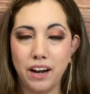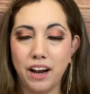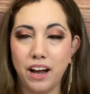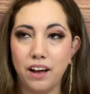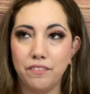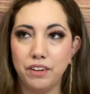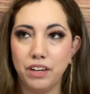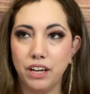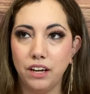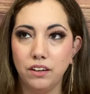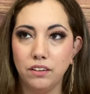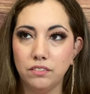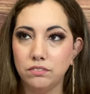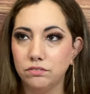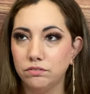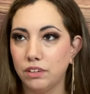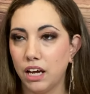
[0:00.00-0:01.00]

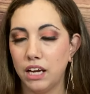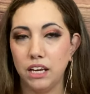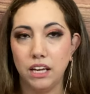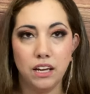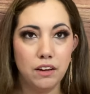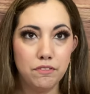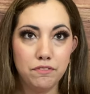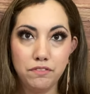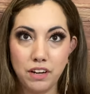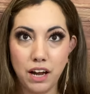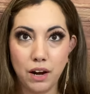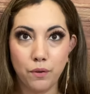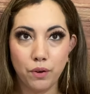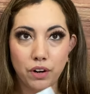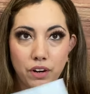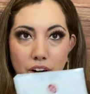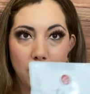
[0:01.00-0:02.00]
having any
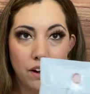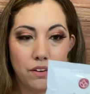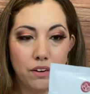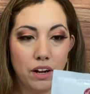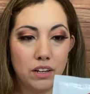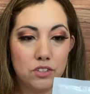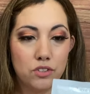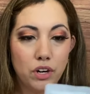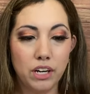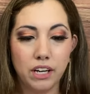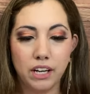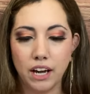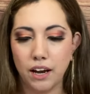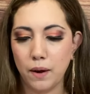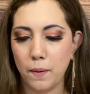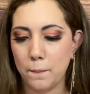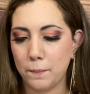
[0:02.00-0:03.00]
flour now, I'll try it
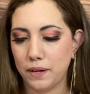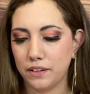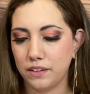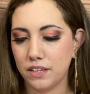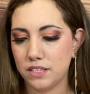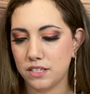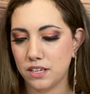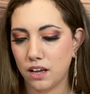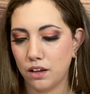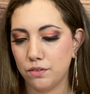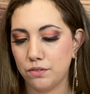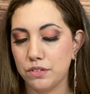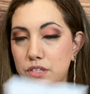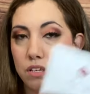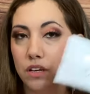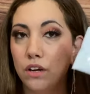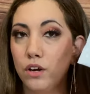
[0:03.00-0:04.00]
again. But this
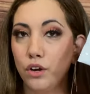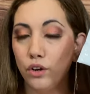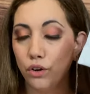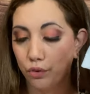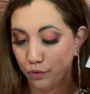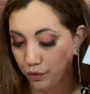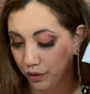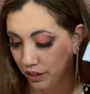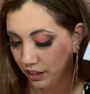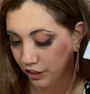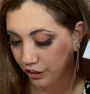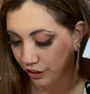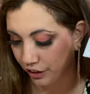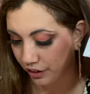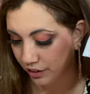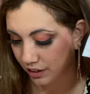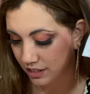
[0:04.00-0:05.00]
sounds really
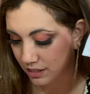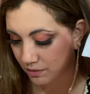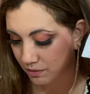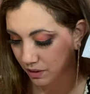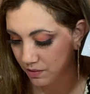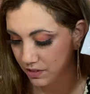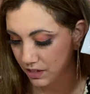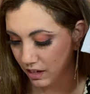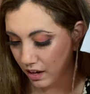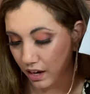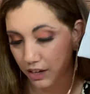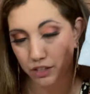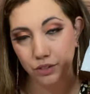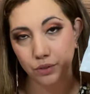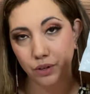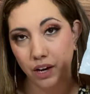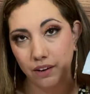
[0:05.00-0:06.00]
good, because sometimes I
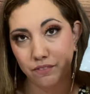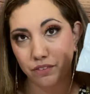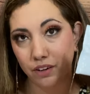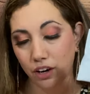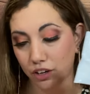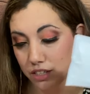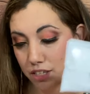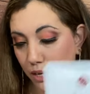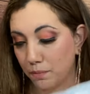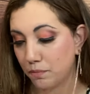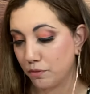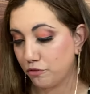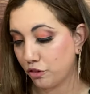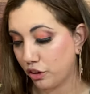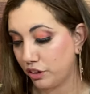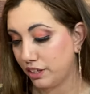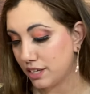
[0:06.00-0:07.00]
do have a hard time
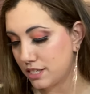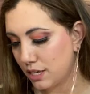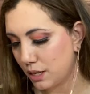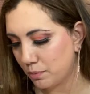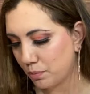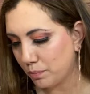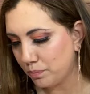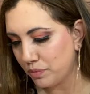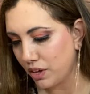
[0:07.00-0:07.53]
falling asleep.